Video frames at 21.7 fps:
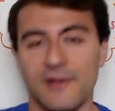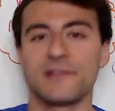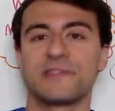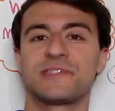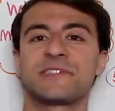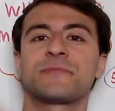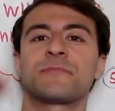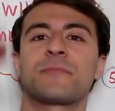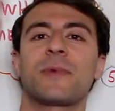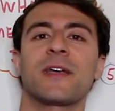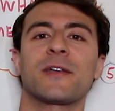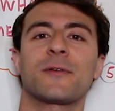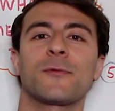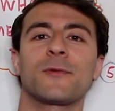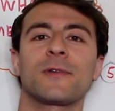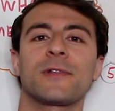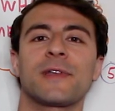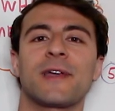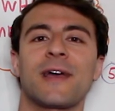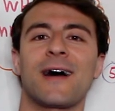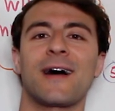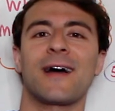Spike
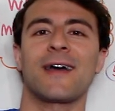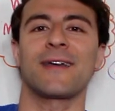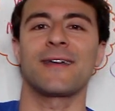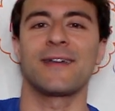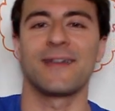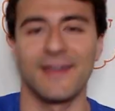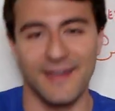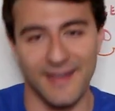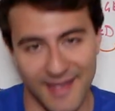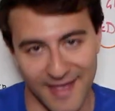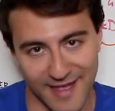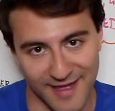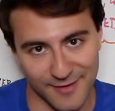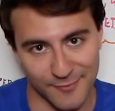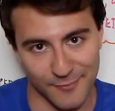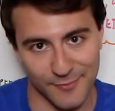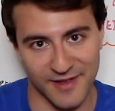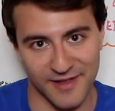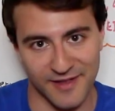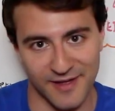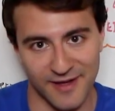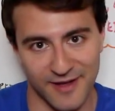really high and
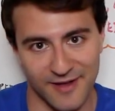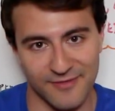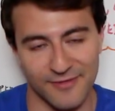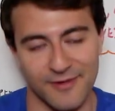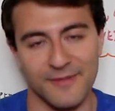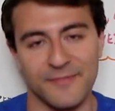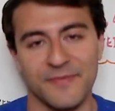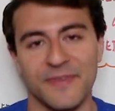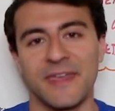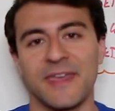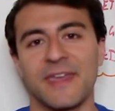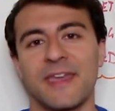recover.